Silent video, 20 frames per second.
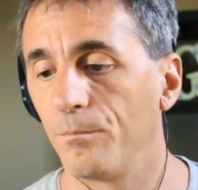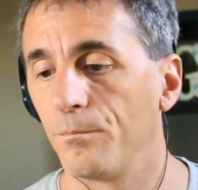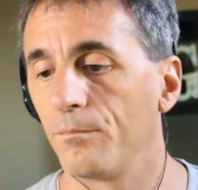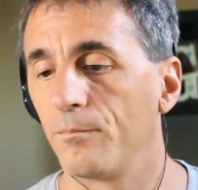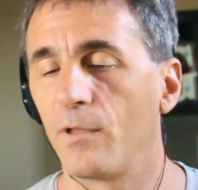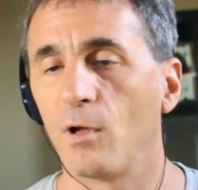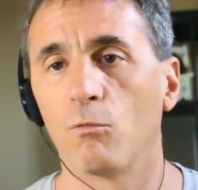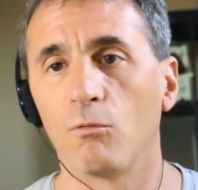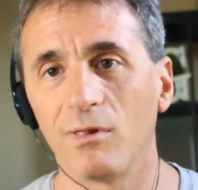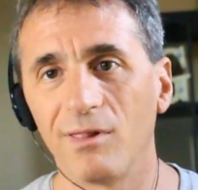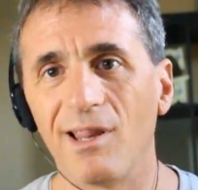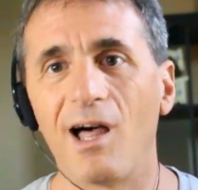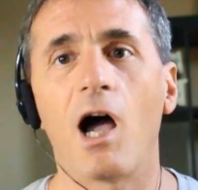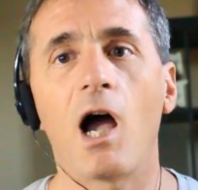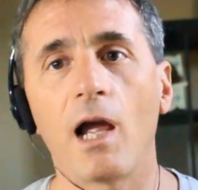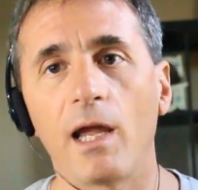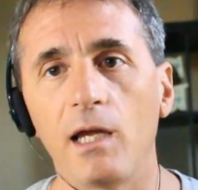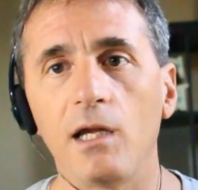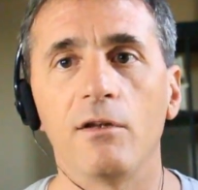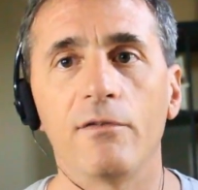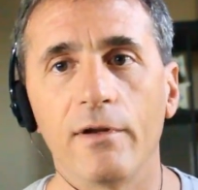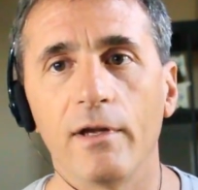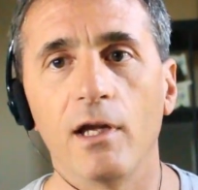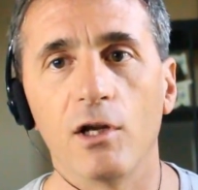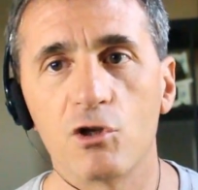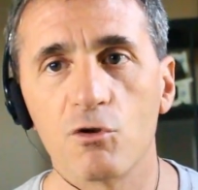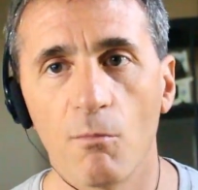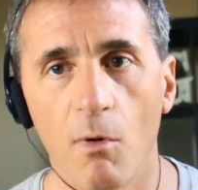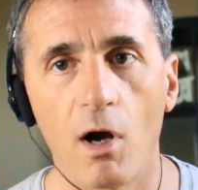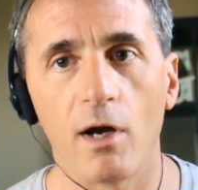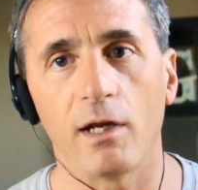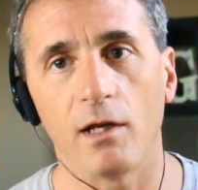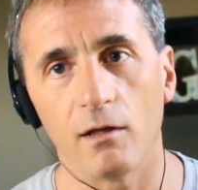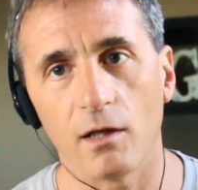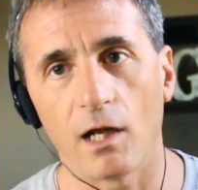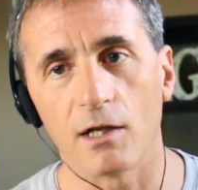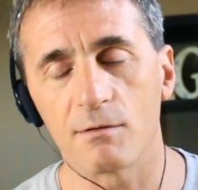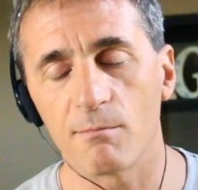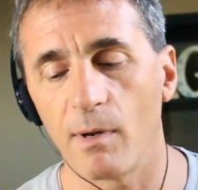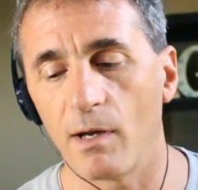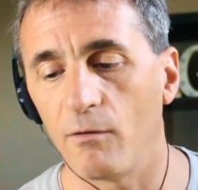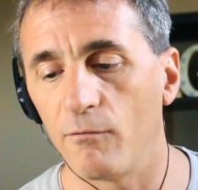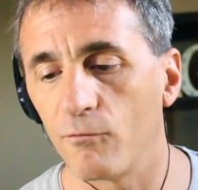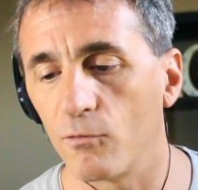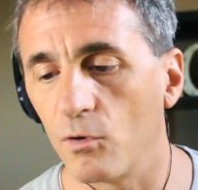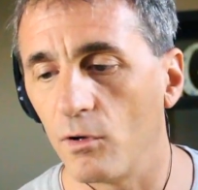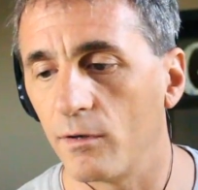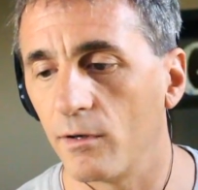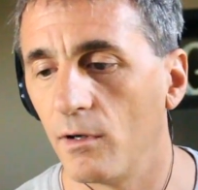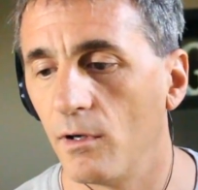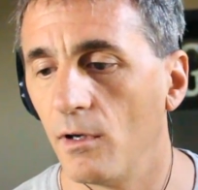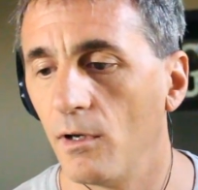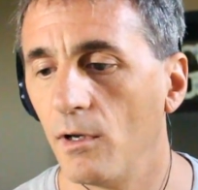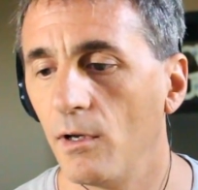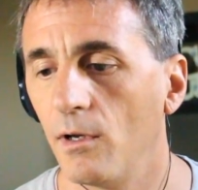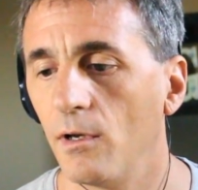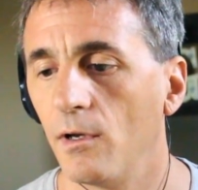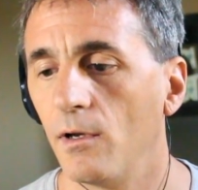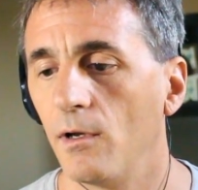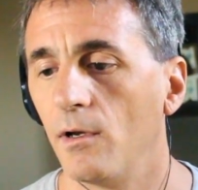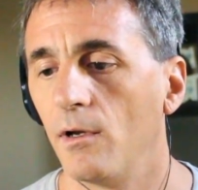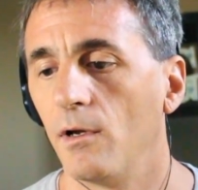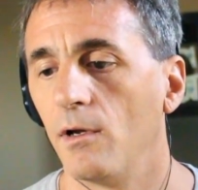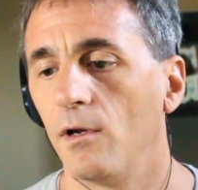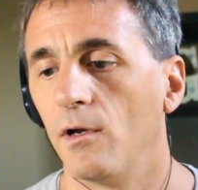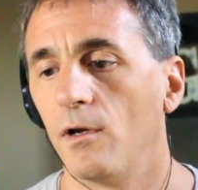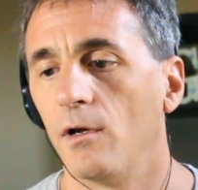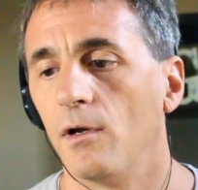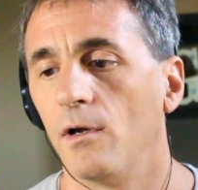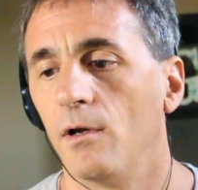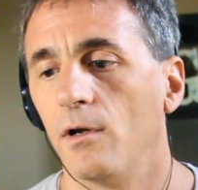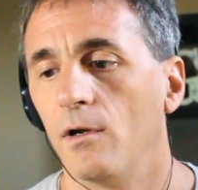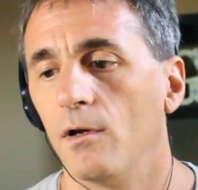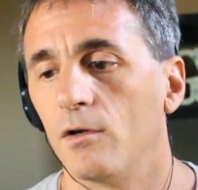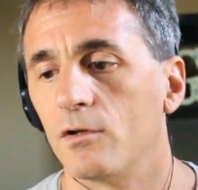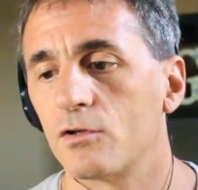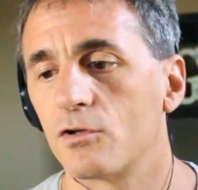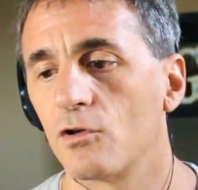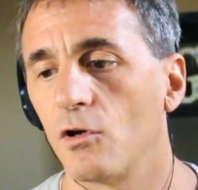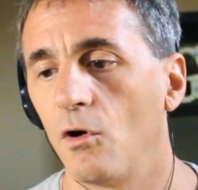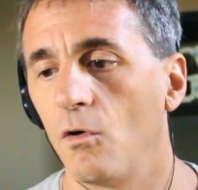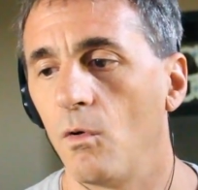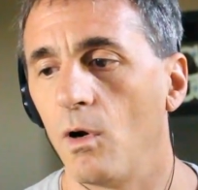They're lying to get your money. That's mail fraud. So